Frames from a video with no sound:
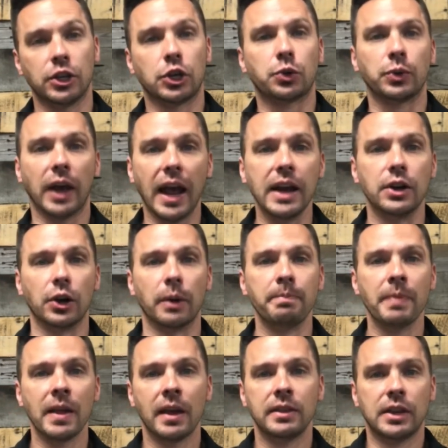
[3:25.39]
Creator,
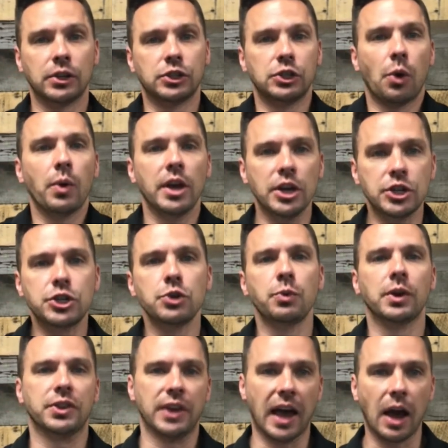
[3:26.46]
there's no issue
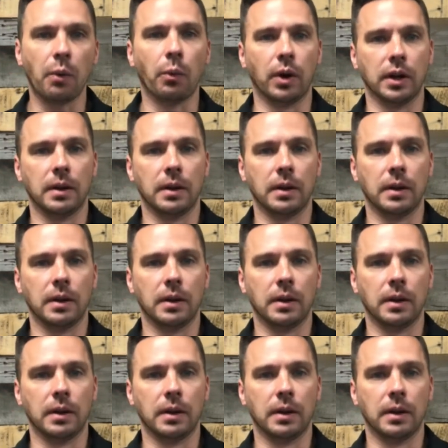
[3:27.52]
with that one.